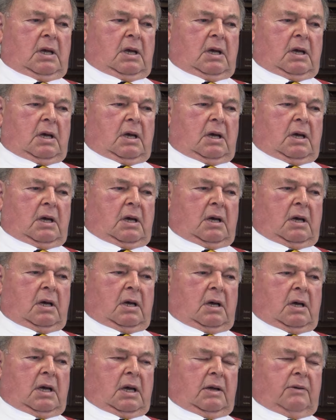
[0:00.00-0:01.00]

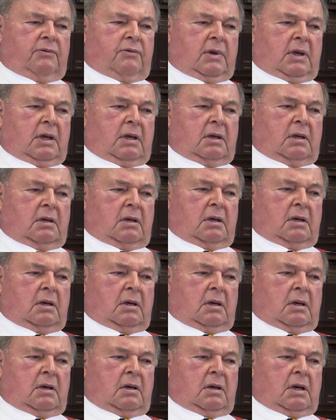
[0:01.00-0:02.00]
uh I, think,
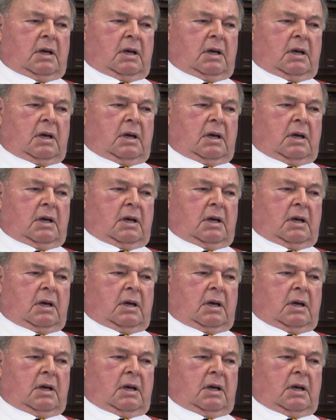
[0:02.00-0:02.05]
uh,